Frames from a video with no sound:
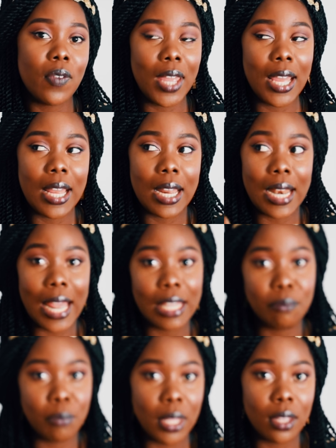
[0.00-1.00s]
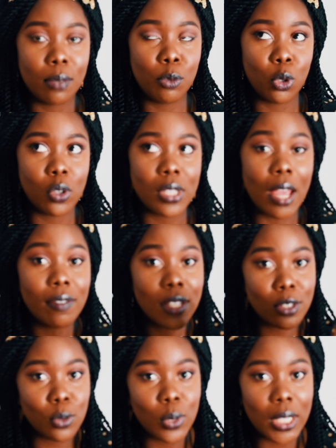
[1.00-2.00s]
of hair like me, because
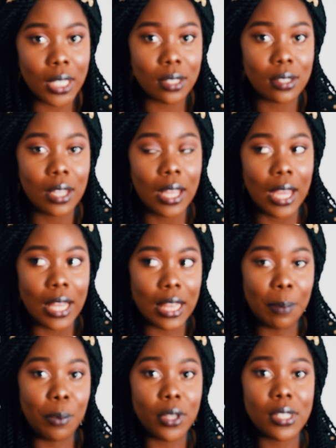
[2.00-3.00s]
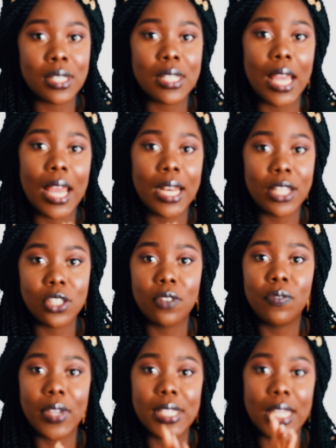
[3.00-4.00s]
after 2 years, that person's
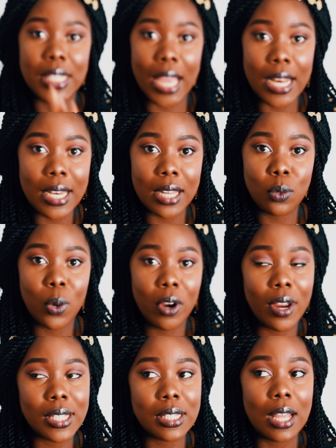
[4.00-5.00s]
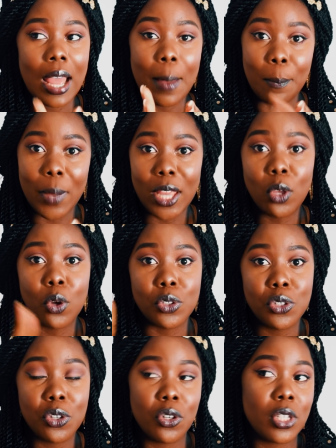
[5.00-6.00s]
anagen phase has ended, whereas mine
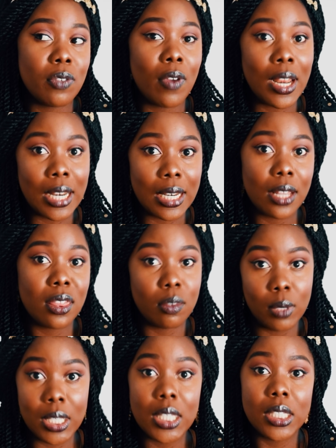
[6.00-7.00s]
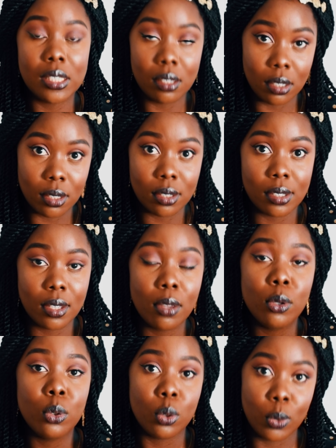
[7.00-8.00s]
continues for another 3 years.
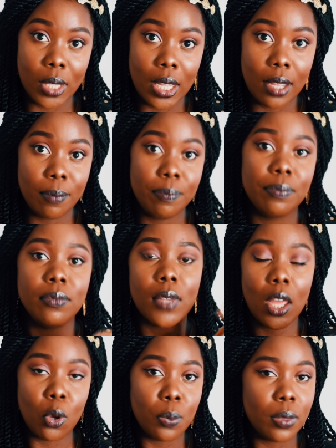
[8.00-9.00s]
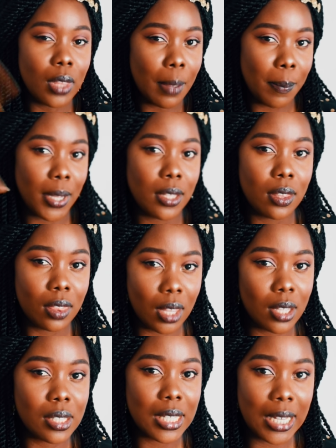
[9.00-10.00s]
Okay, I hope that made
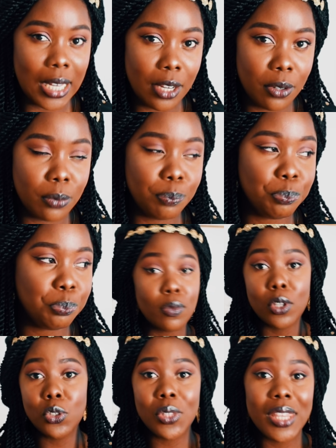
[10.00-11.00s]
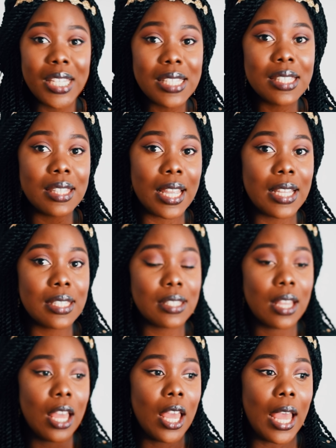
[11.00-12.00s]
things clear. So these
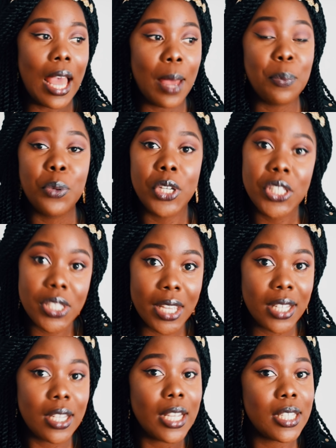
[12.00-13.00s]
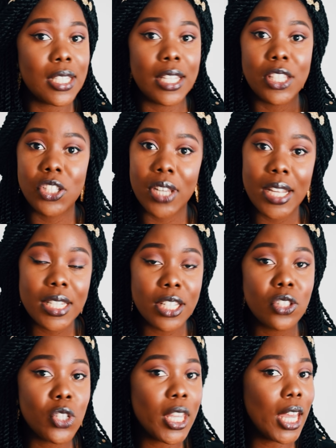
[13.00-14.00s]
things are preset, it's in the
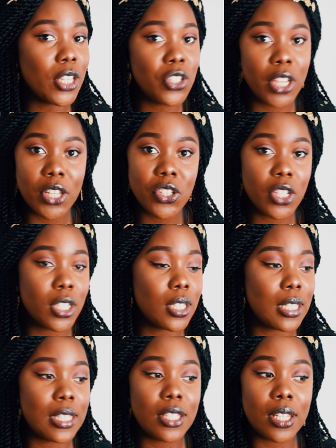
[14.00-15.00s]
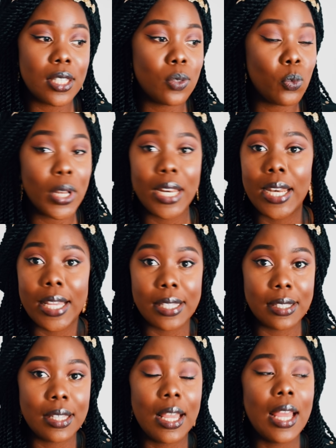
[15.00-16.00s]
genetics, you can't change it, it's just what it
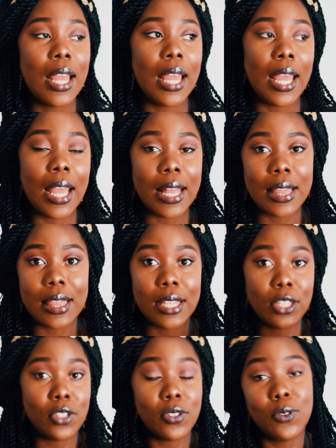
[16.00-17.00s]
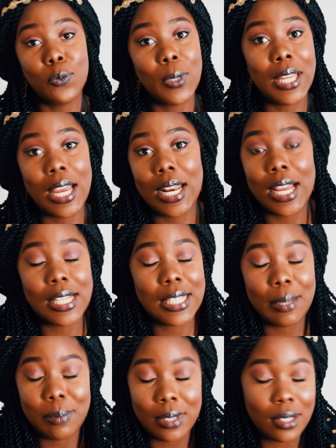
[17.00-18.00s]
is. And we gotta
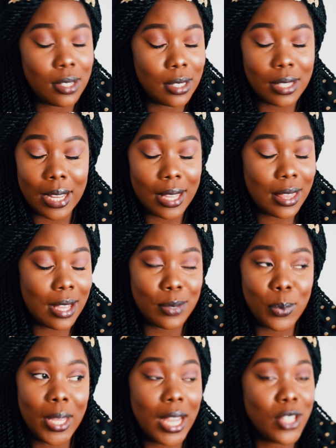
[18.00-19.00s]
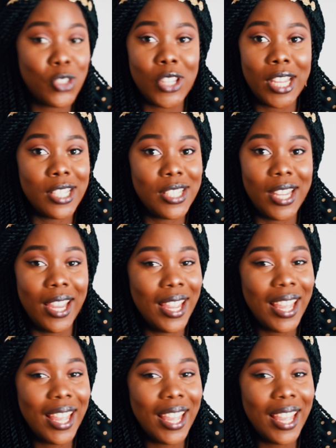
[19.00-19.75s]
accept it just like that. We can't change